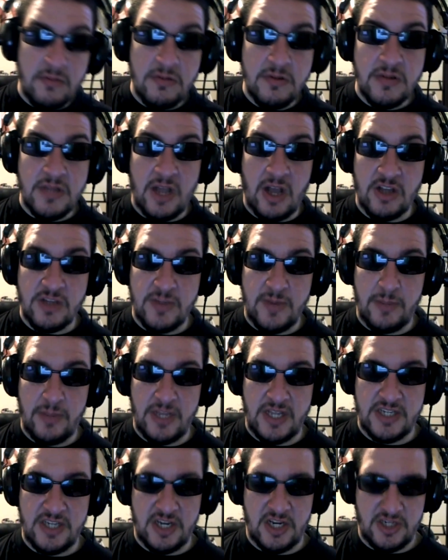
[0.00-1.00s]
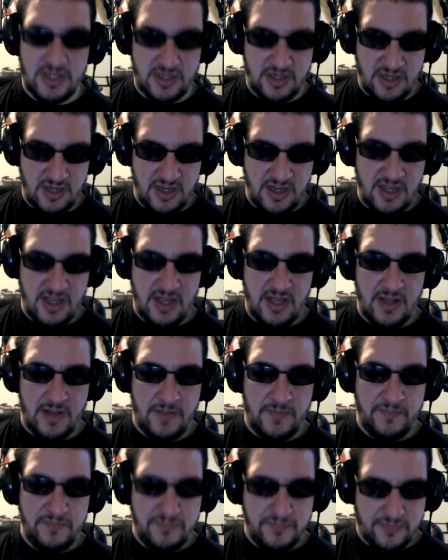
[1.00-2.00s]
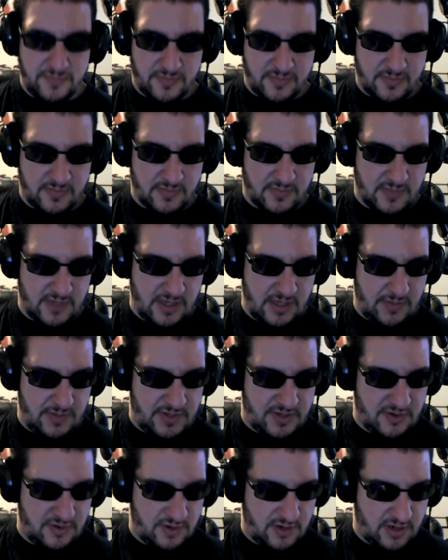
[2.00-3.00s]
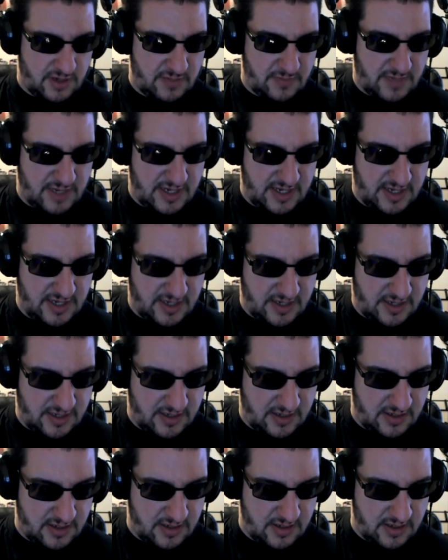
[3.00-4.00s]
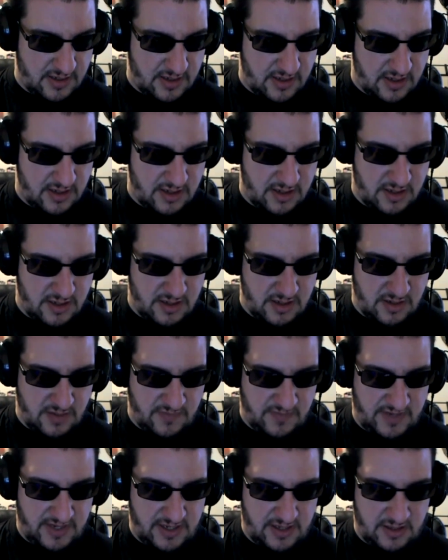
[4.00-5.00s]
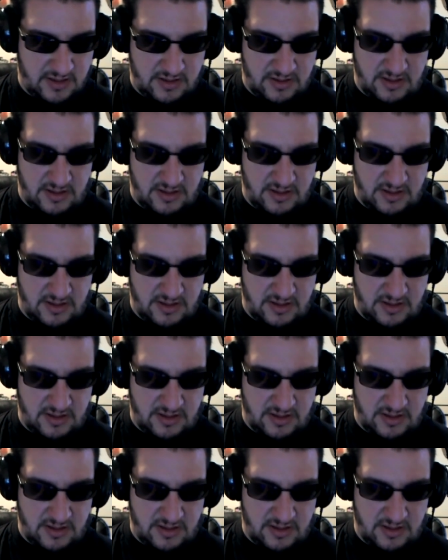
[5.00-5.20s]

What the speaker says: That was my PlayStation. Let me turn on my Vita.